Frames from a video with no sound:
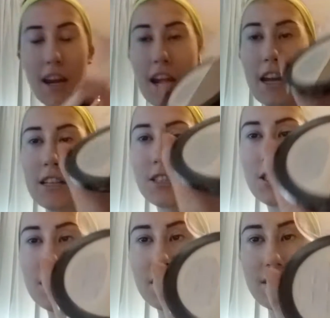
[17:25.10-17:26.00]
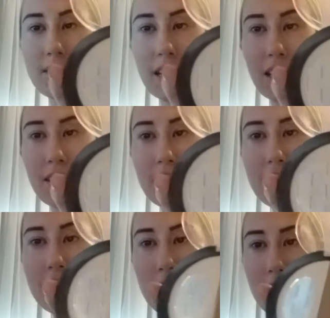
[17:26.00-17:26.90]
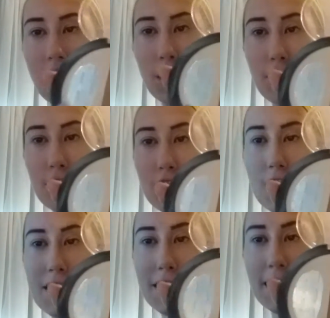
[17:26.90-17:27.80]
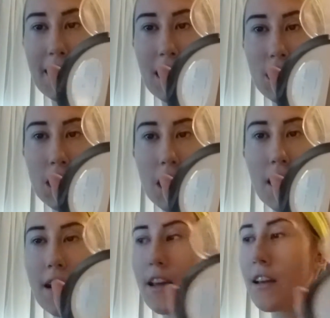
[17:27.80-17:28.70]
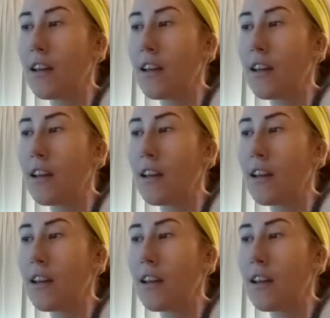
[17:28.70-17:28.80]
And it just looks like this, a dark shade and a light shade.